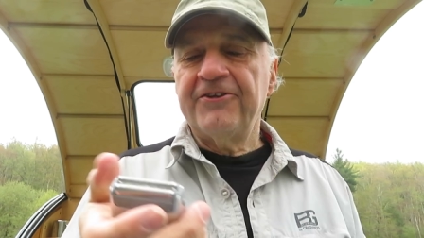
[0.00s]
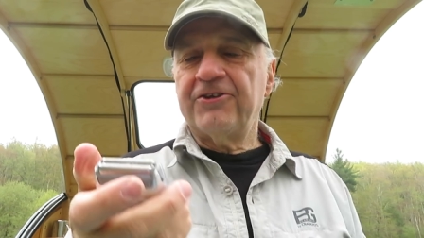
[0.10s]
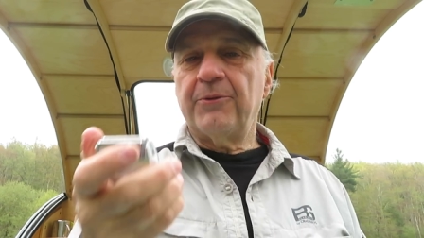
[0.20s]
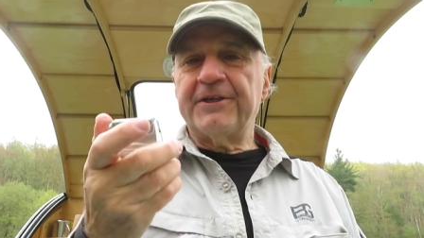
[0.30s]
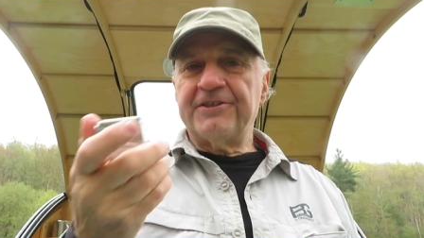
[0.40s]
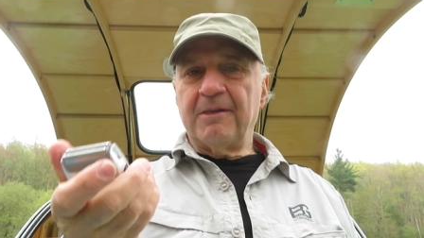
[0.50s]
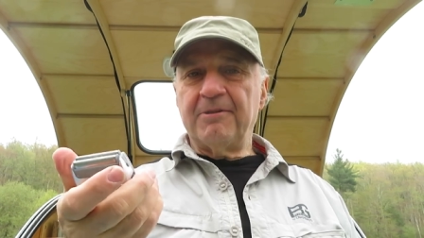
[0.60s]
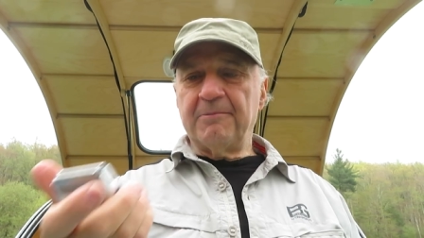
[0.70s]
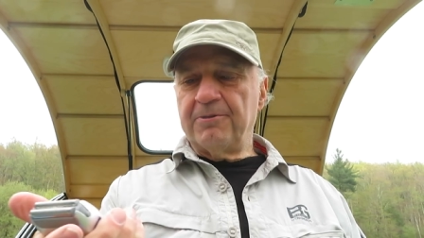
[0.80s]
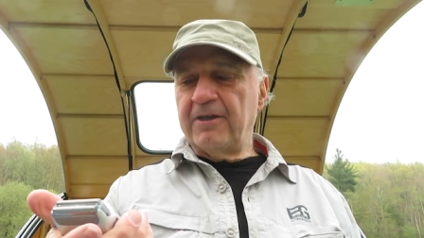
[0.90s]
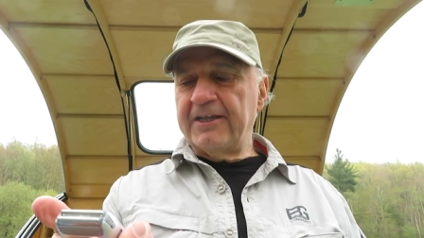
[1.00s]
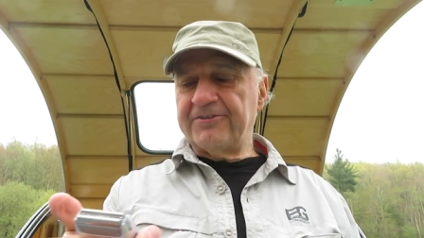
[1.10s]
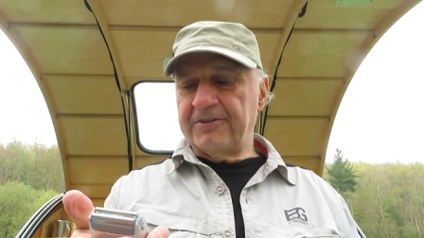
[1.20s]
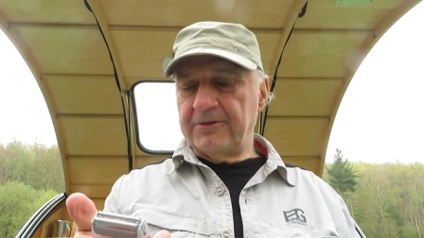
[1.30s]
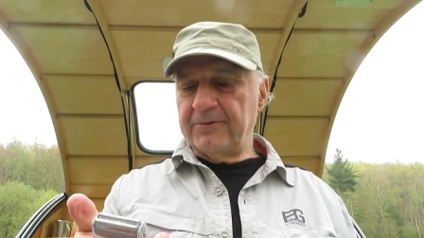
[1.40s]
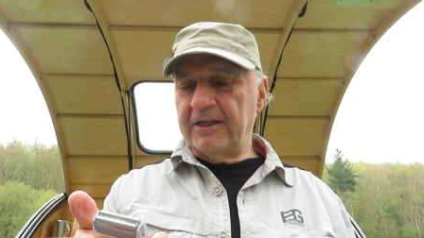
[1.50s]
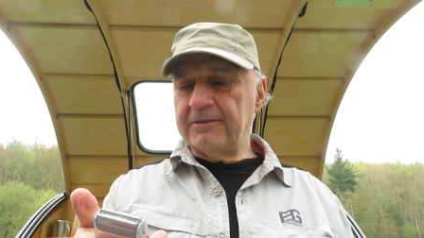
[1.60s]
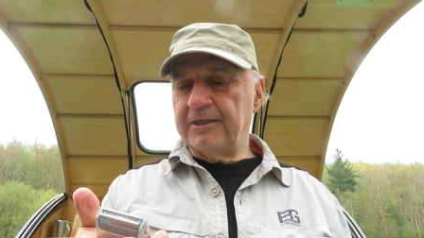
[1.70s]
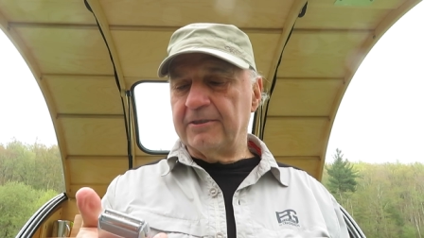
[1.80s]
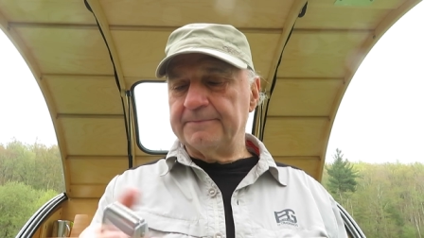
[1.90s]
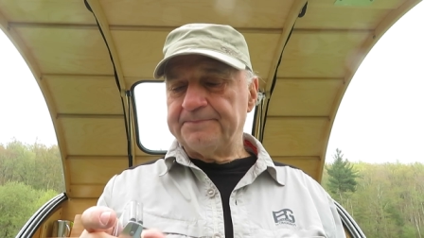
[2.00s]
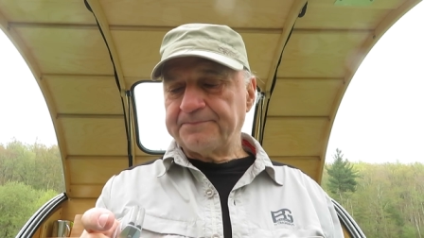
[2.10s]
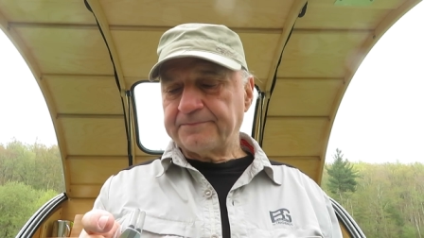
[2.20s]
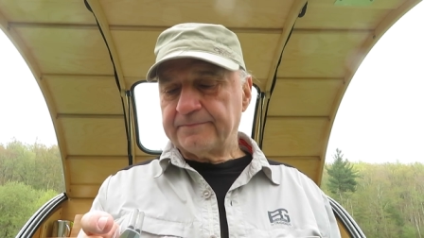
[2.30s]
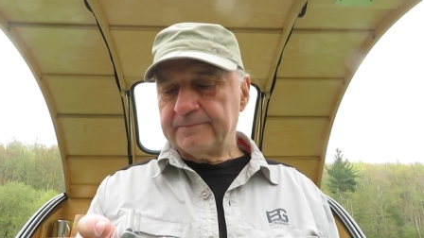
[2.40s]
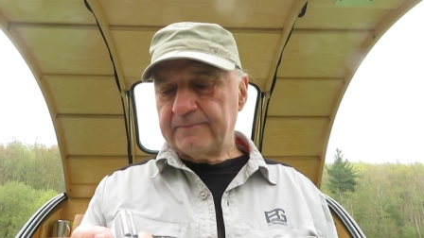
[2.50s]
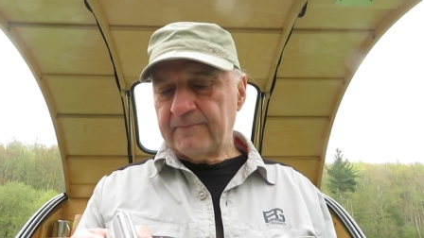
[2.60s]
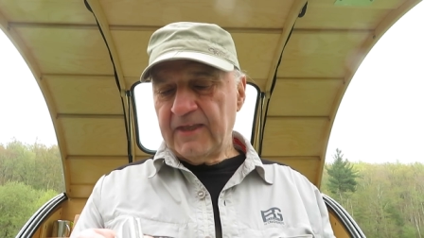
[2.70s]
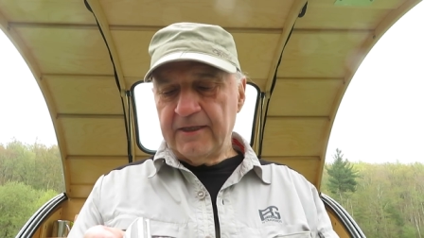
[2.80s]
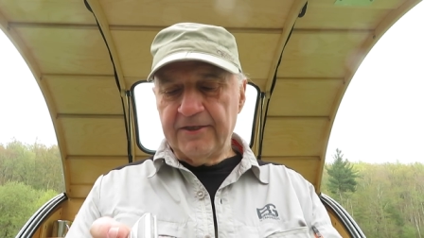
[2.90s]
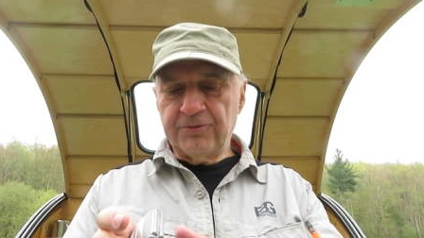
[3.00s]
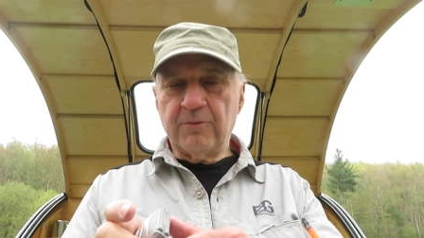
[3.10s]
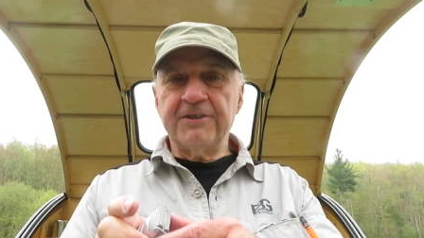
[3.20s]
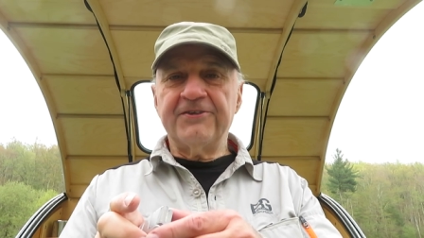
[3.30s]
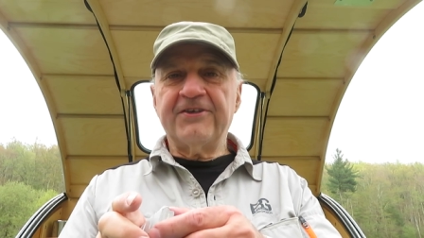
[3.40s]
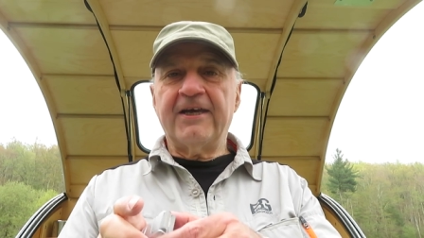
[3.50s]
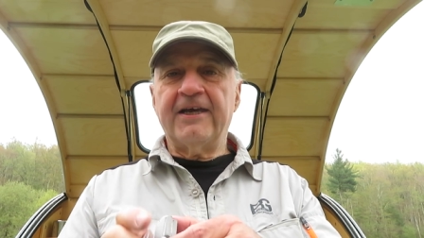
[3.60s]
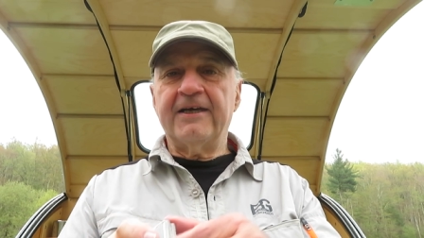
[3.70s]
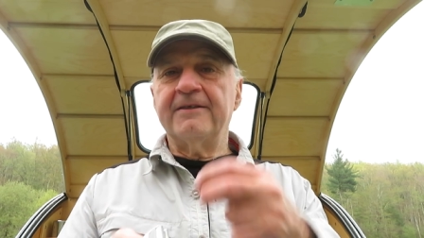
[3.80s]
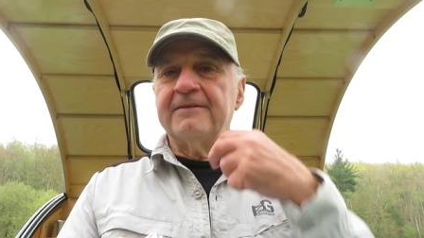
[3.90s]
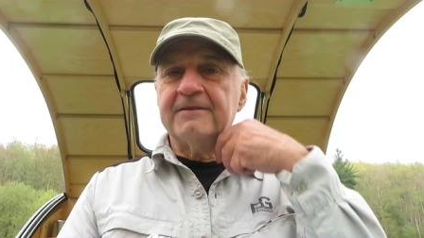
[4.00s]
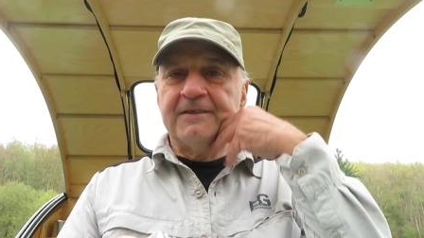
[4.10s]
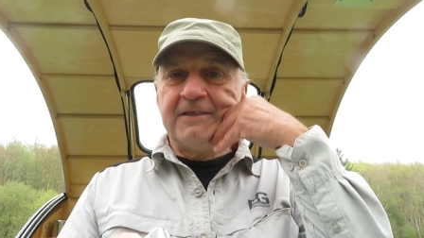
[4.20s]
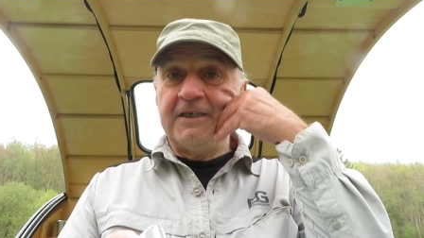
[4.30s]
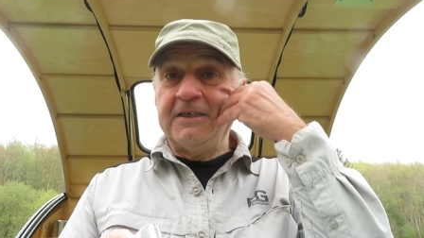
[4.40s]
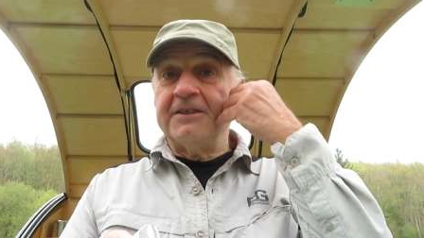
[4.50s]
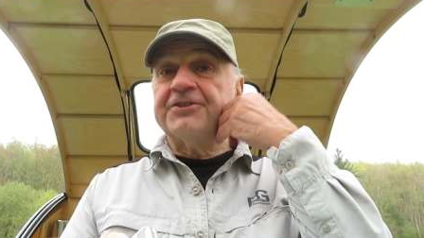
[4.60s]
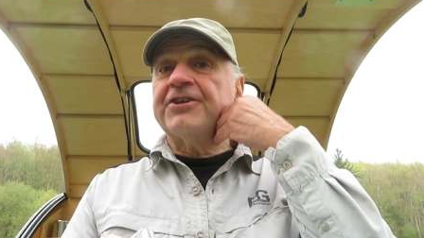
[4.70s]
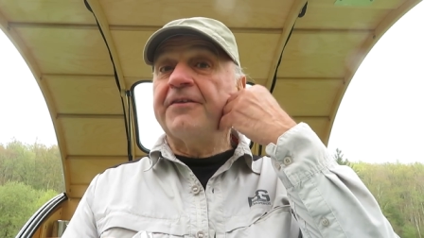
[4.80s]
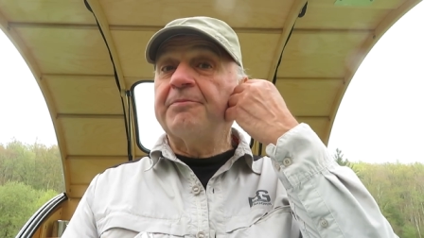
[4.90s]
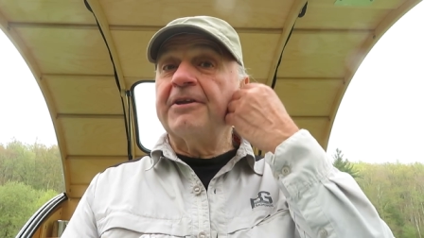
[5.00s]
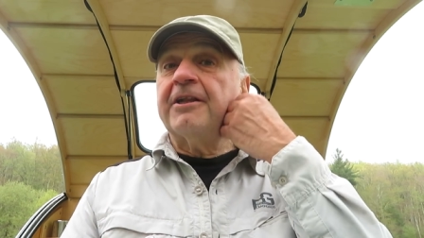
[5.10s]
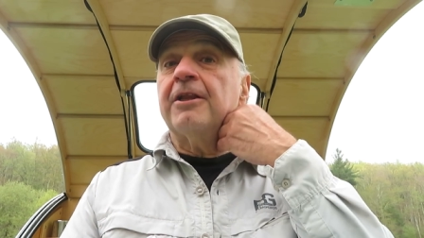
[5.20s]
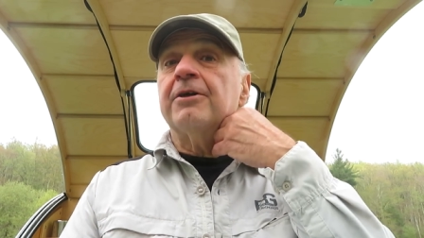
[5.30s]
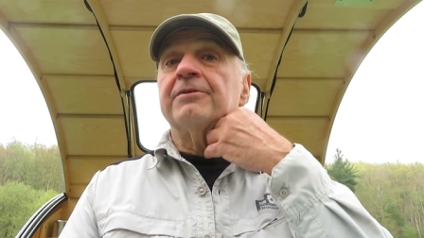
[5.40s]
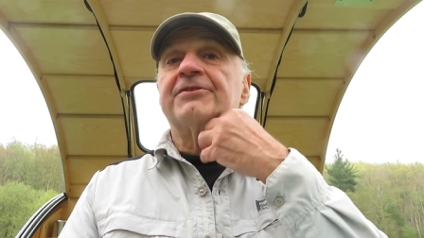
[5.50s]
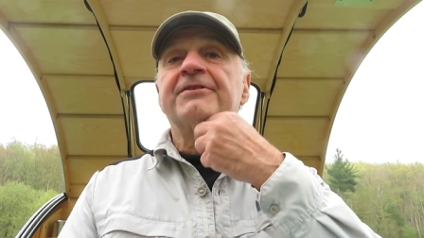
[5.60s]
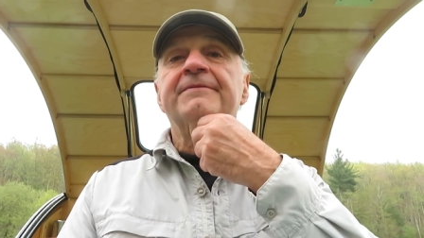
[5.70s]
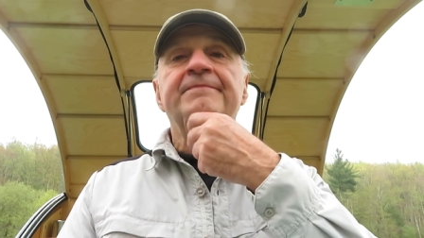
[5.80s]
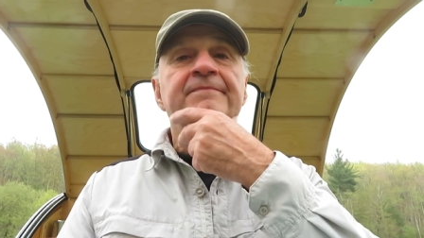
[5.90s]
So at double the price of the Norelco, this one's uh, shaves pretty close.